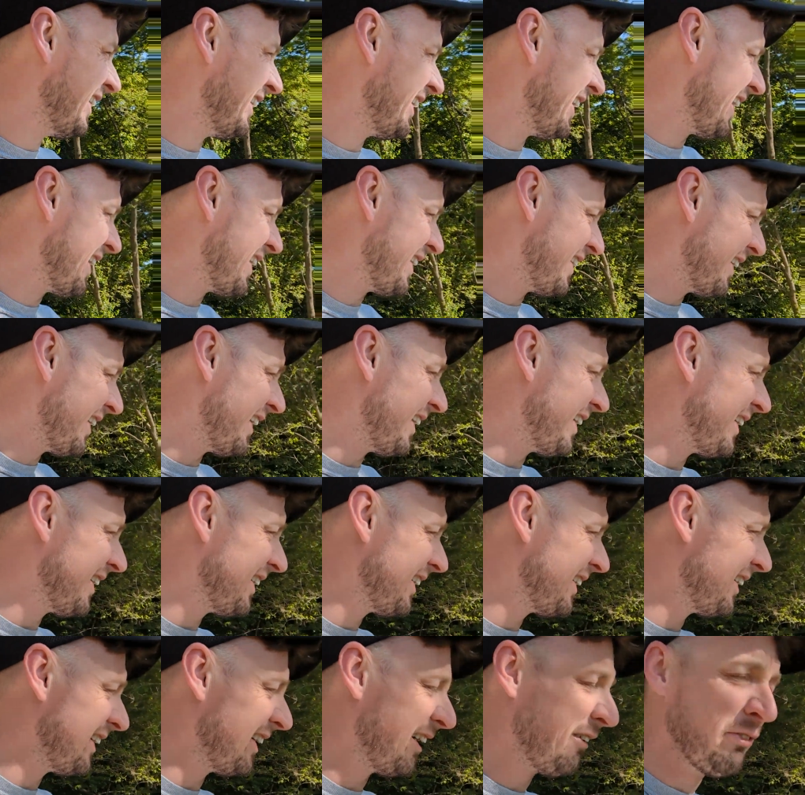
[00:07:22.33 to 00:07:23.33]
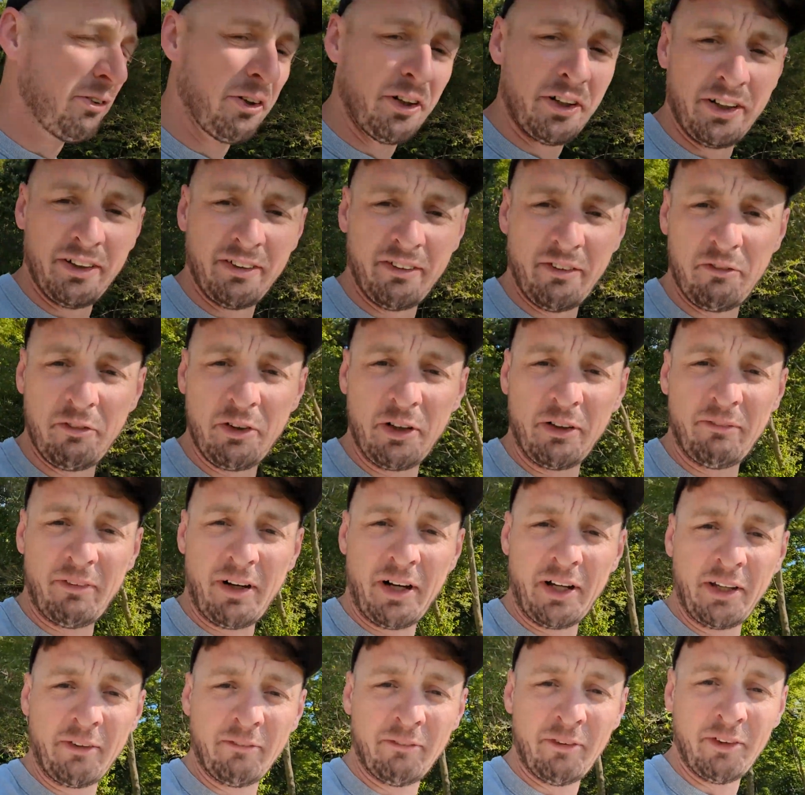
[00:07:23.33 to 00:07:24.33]
I, I'm gonna
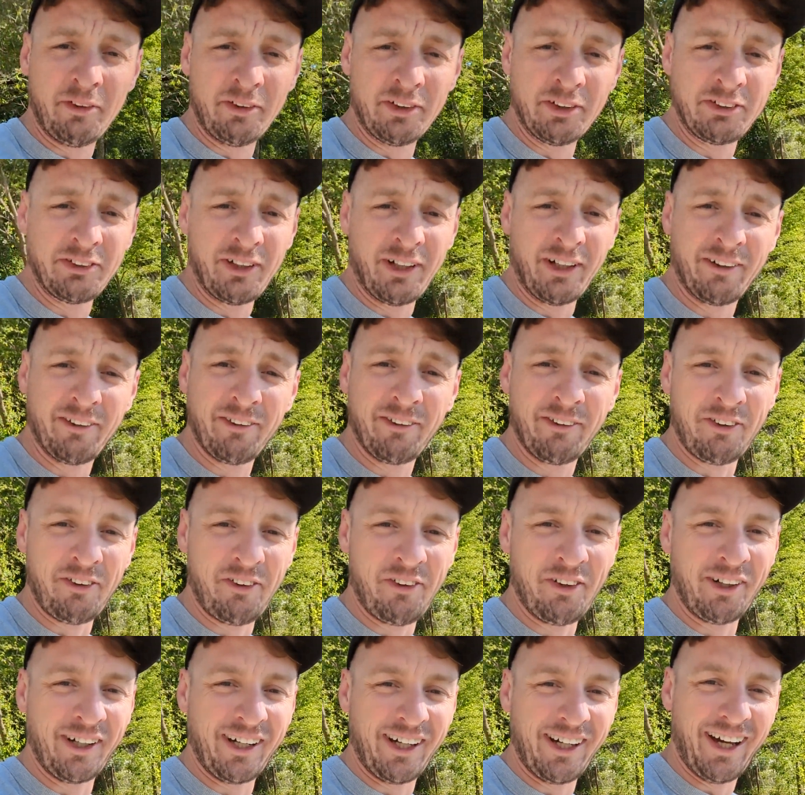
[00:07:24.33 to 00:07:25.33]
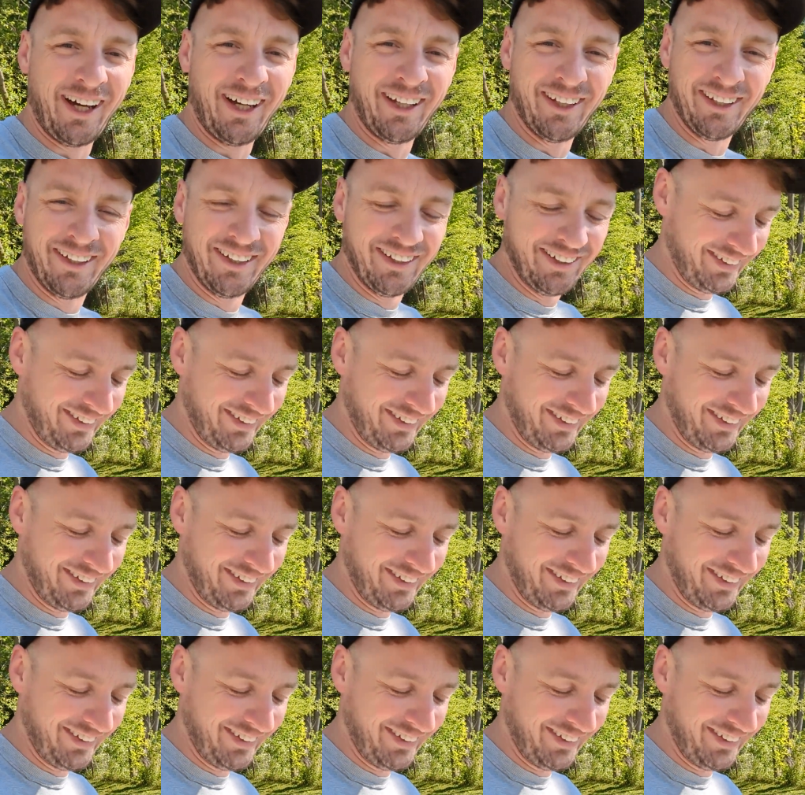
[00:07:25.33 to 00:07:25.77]
bite the bullet and try to grow corn again.